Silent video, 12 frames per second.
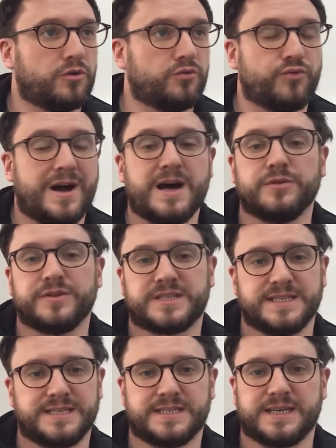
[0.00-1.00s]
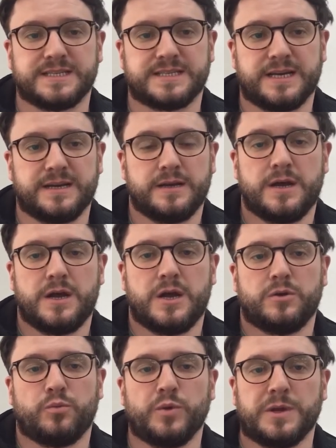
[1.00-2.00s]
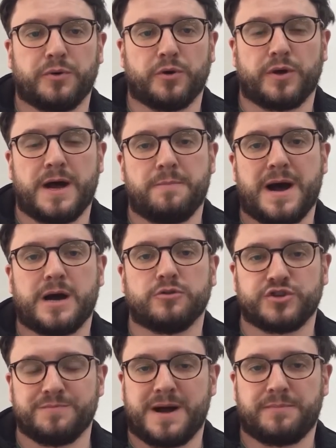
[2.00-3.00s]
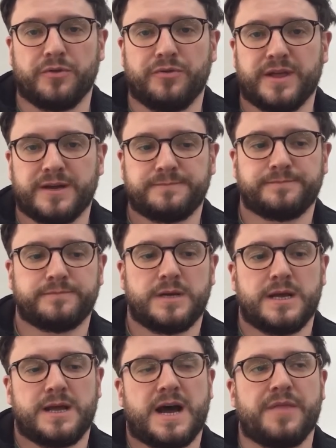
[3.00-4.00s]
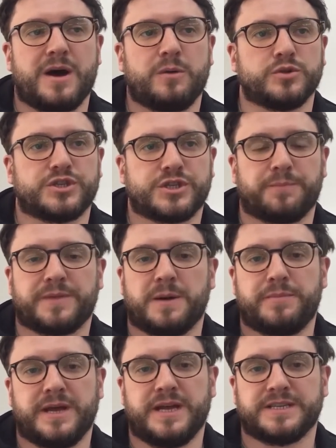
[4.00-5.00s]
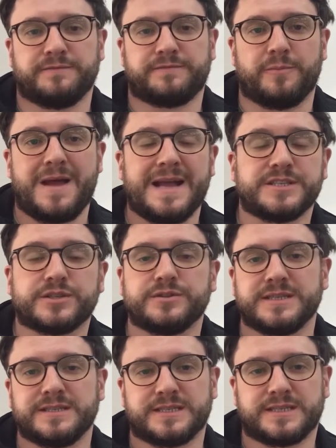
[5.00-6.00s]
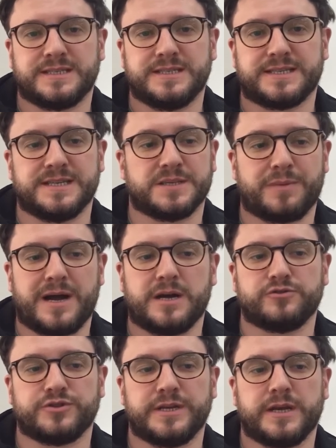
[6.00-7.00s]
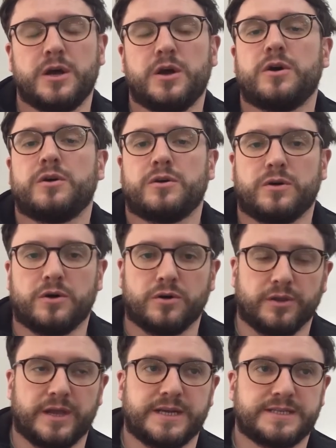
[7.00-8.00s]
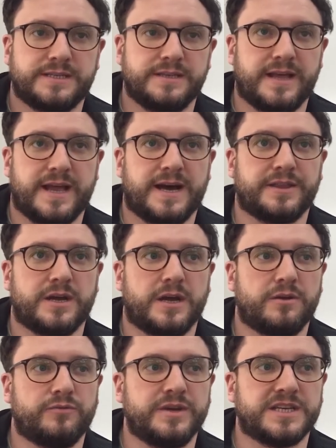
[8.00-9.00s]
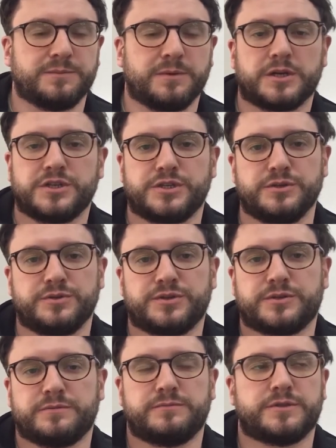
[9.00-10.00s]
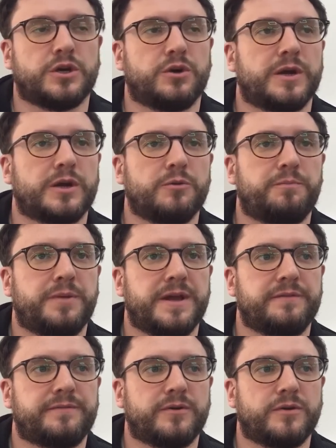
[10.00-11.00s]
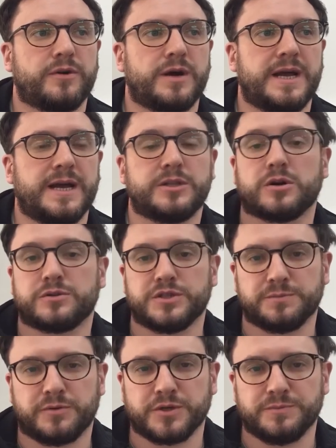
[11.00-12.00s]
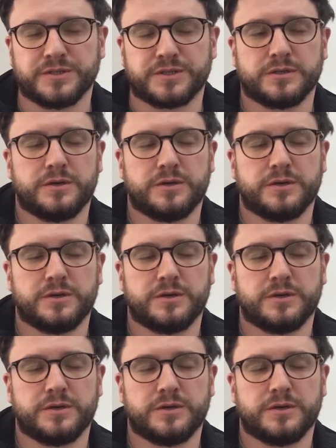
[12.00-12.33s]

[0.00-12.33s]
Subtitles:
around the city centre, we put a boundary map on that, and that would stop that person from entering the city centre boundary unless they had a reasonable excuse. So it could be for a doctor's appointment,